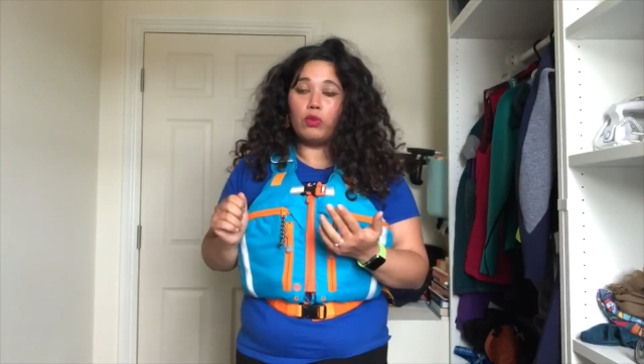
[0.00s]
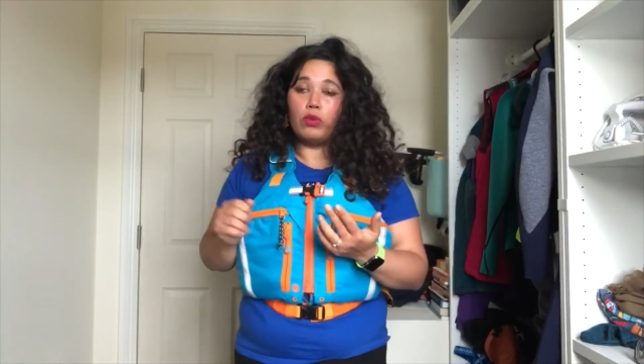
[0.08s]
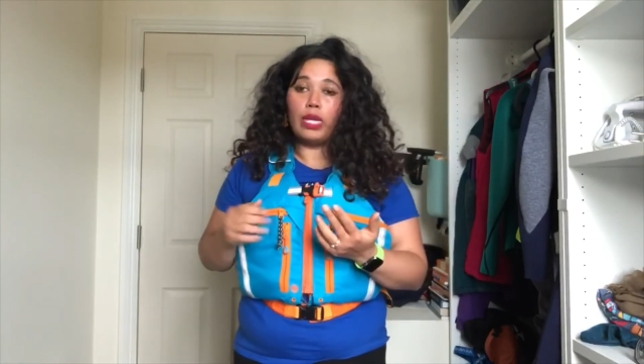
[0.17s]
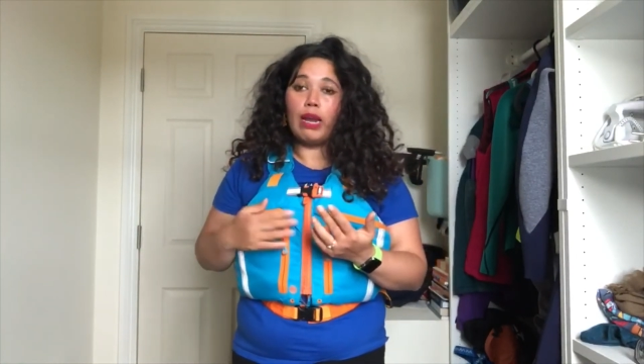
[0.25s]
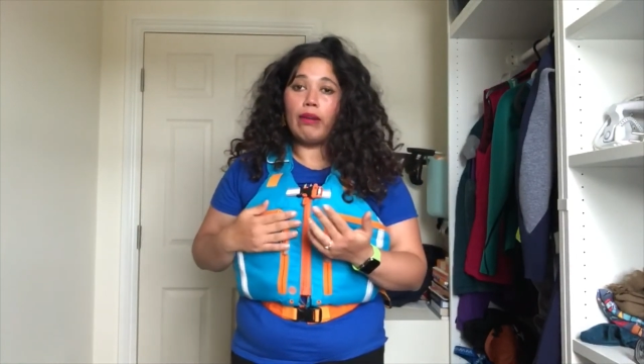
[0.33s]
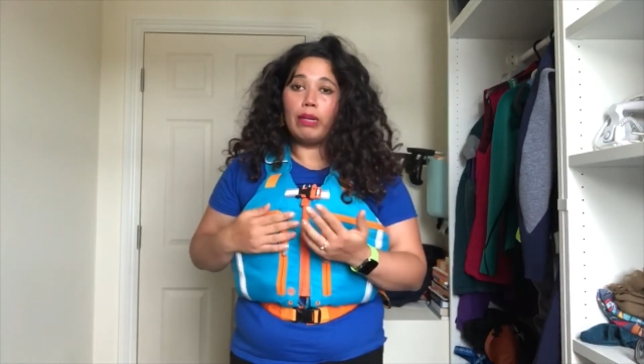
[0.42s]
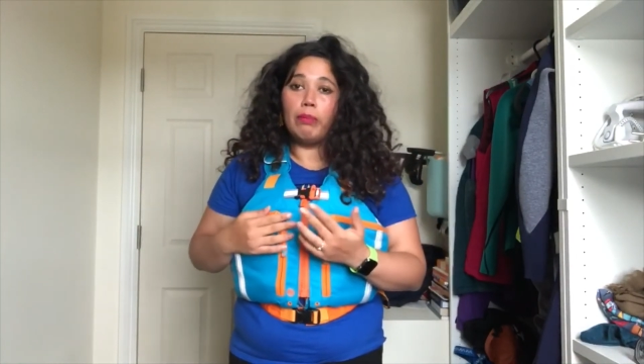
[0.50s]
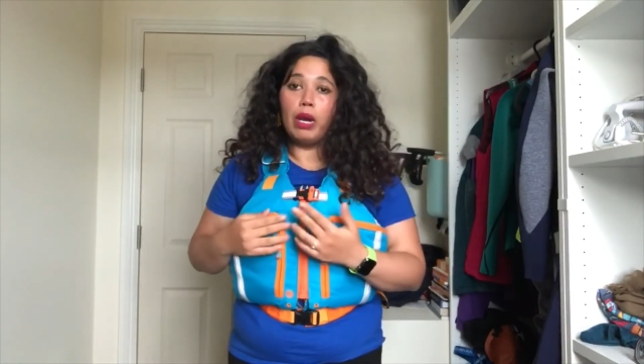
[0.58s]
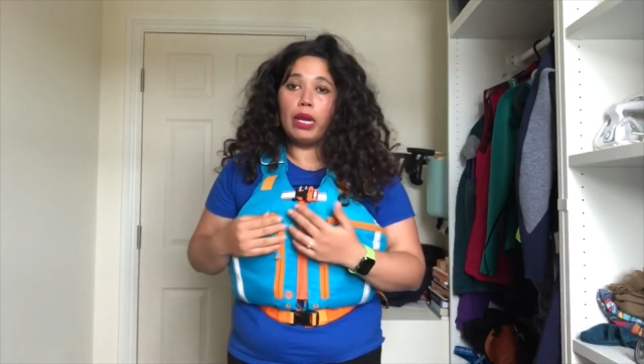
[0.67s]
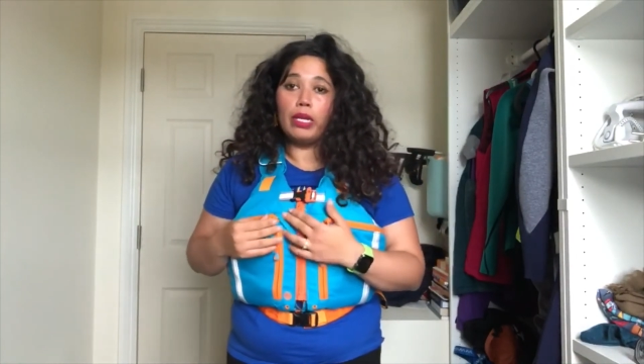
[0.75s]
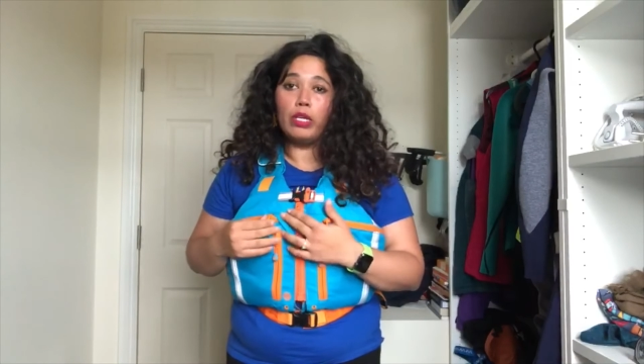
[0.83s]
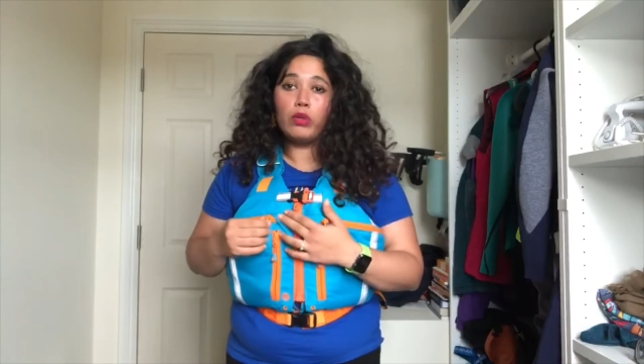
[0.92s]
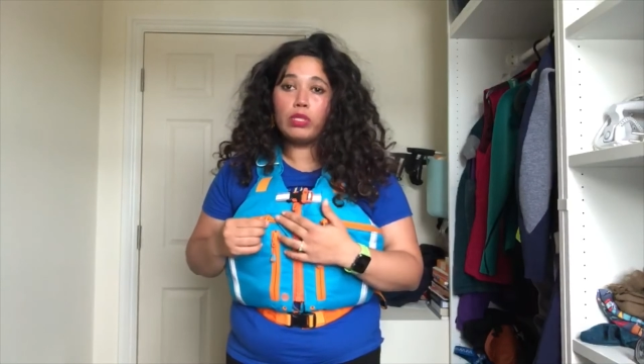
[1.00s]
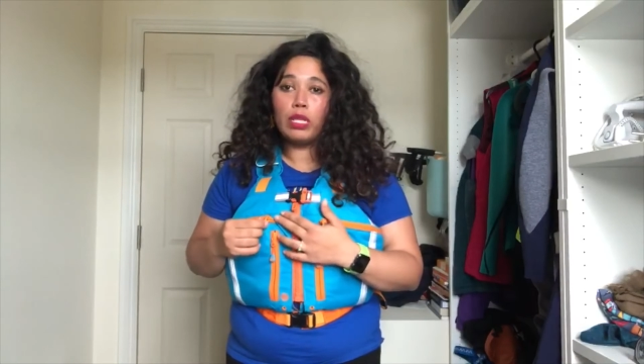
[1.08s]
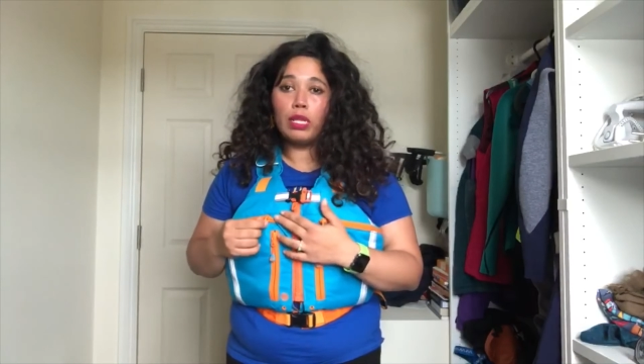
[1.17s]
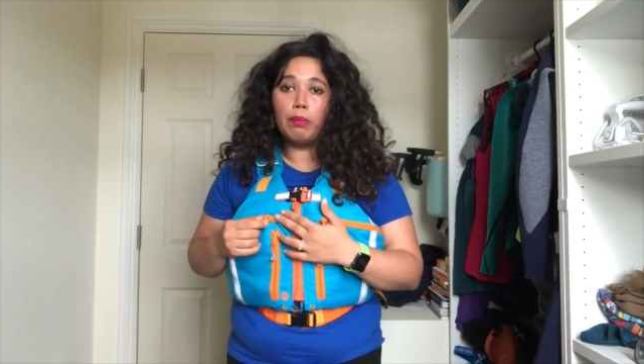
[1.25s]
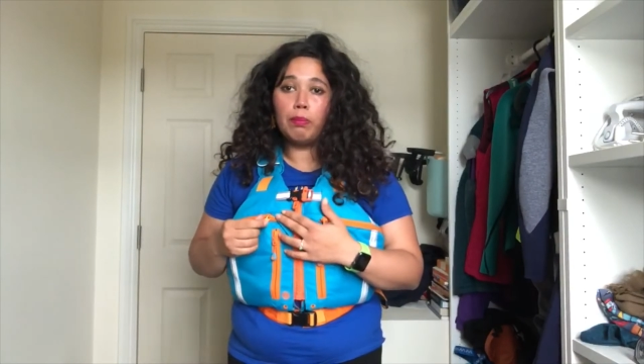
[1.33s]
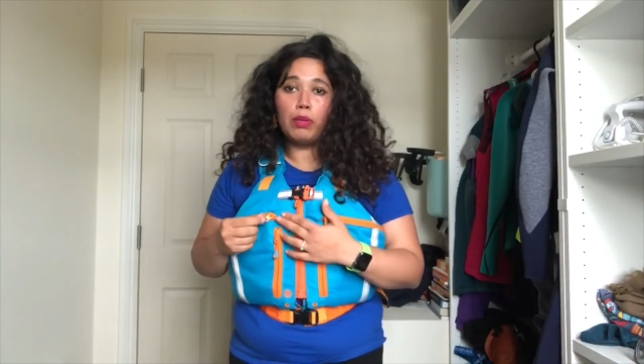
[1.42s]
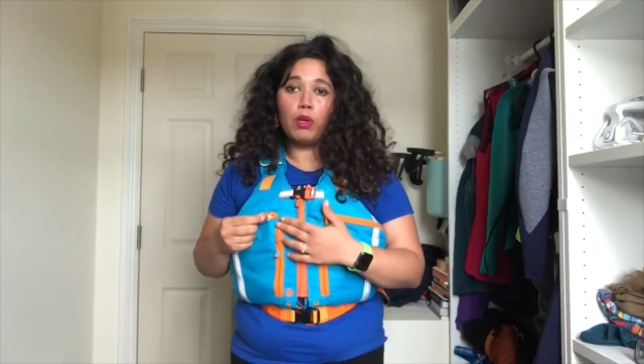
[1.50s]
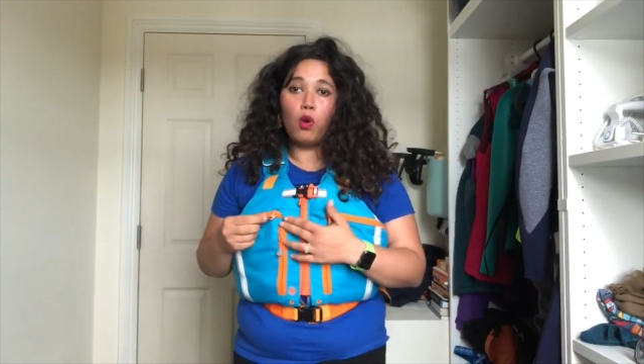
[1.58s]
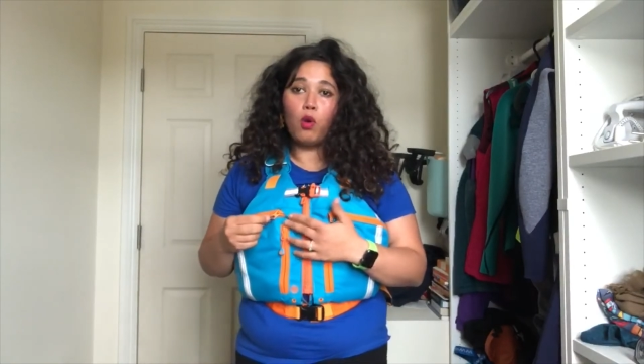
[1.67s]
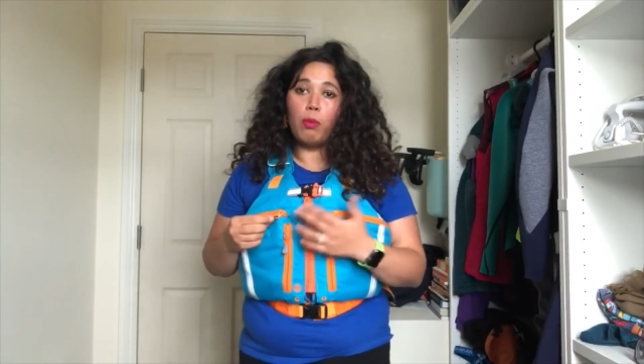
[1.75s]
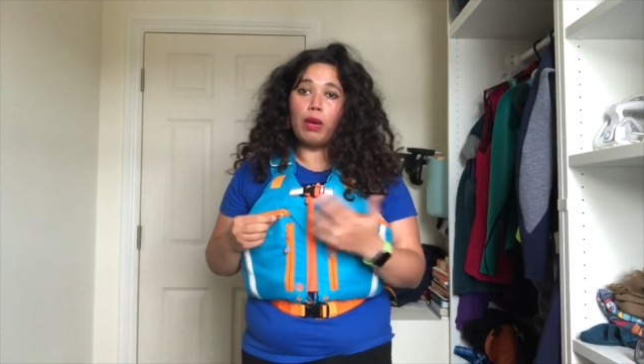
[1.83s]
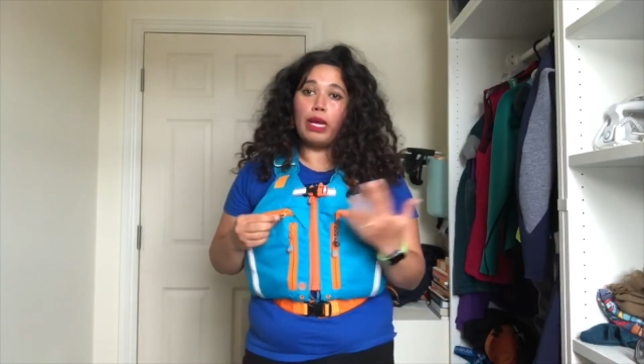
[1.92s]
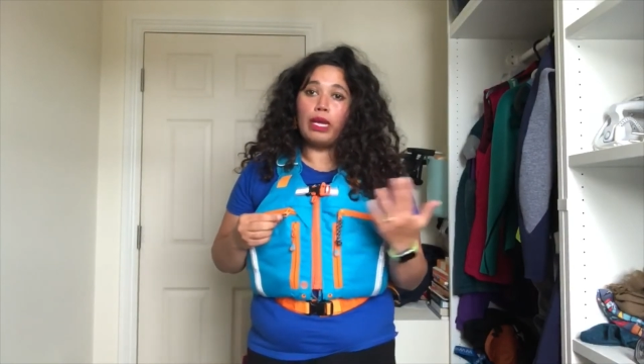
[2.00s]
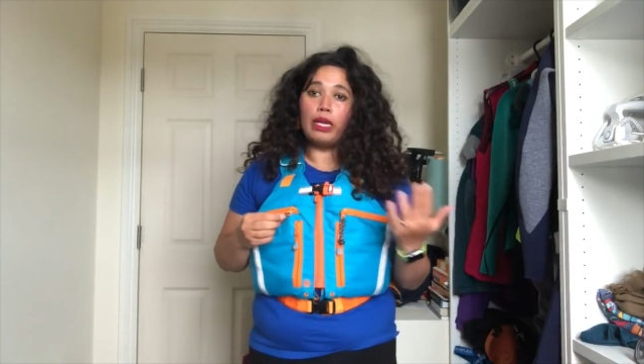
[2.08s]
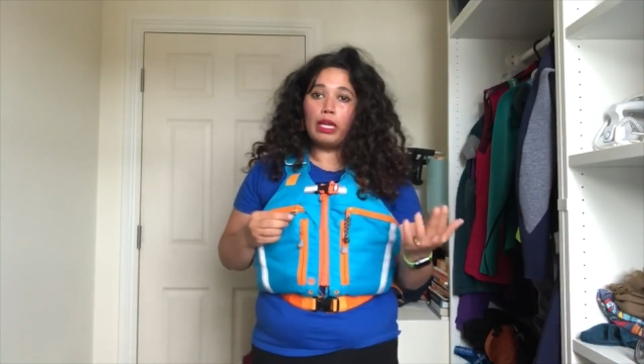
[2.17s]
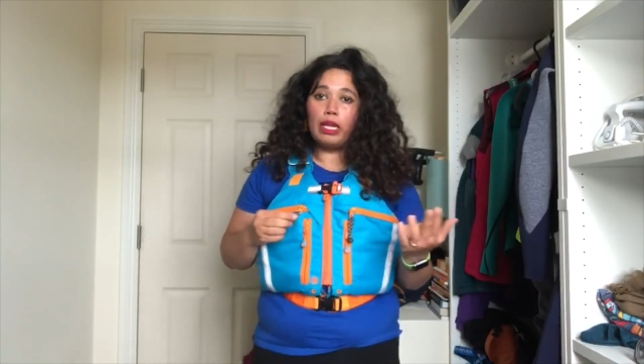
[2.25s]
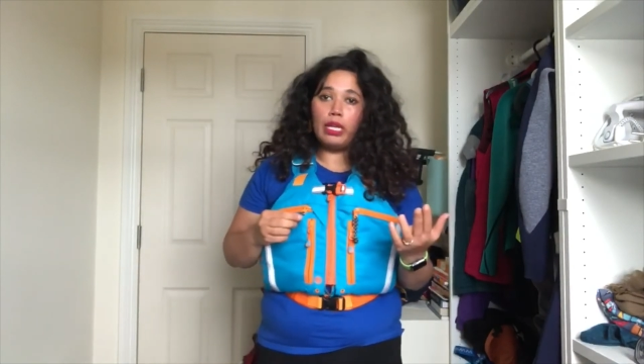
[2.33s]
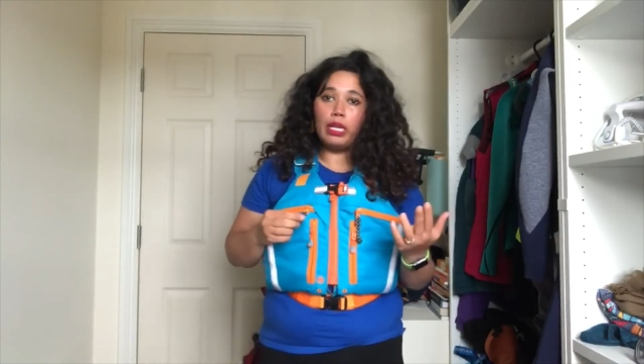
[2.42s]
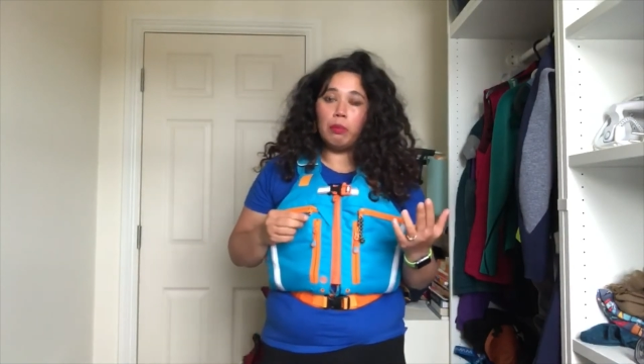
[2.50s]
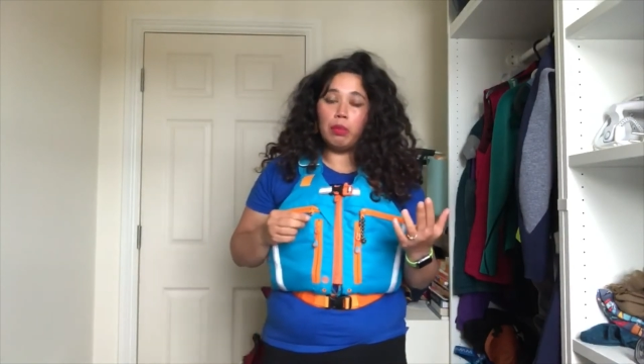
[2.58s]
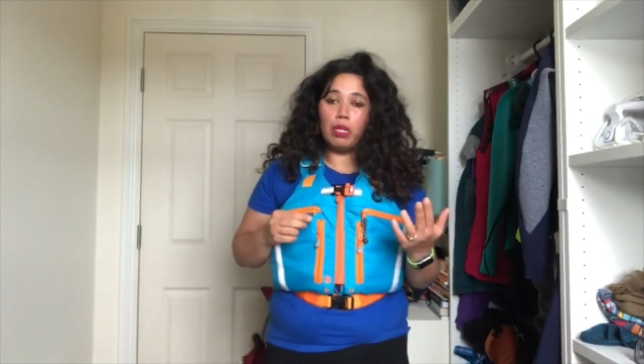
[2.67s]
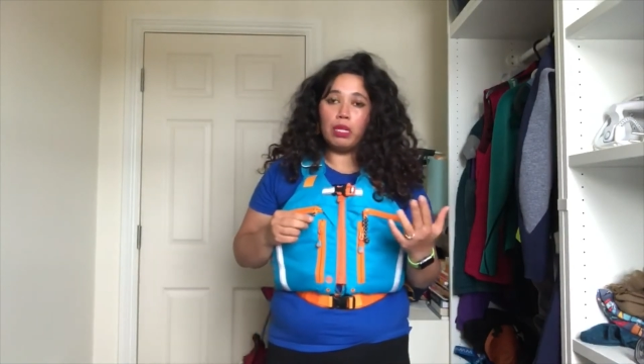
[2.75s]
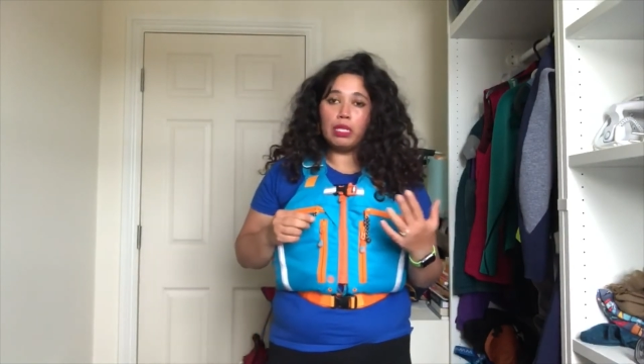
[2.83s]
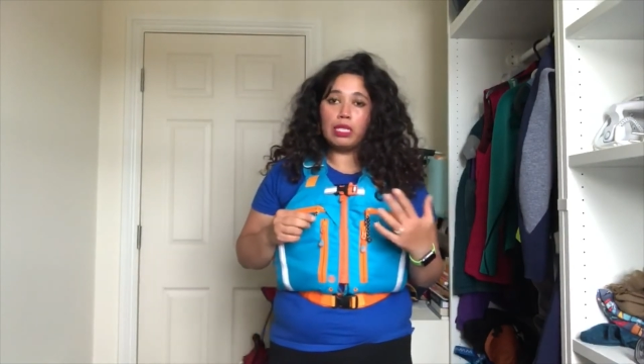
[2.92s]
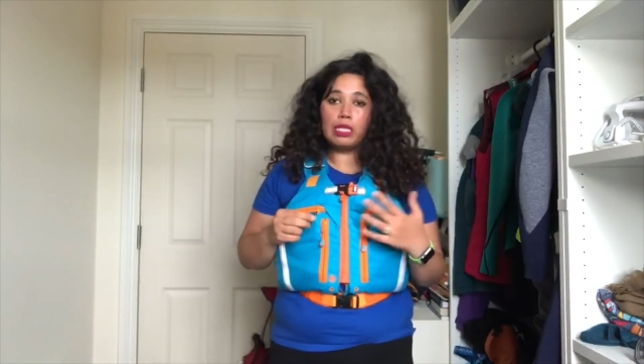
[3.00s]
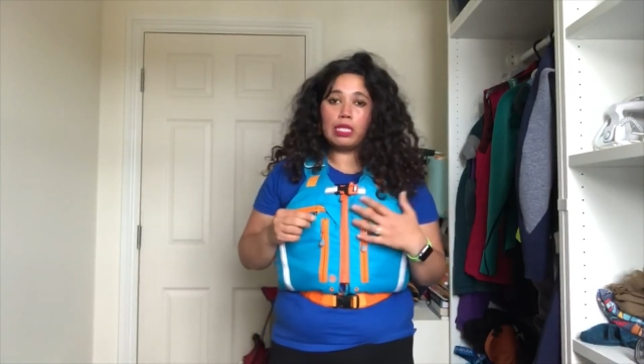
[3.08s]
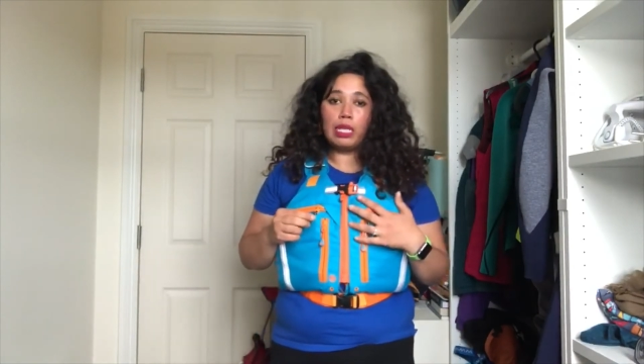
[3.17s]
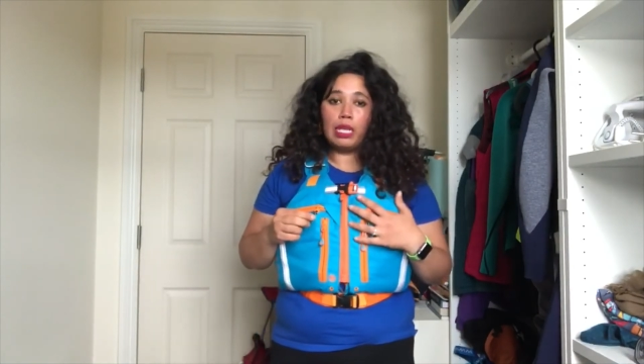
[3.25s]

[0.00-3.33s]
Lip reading: carry my nose clip or my earplugs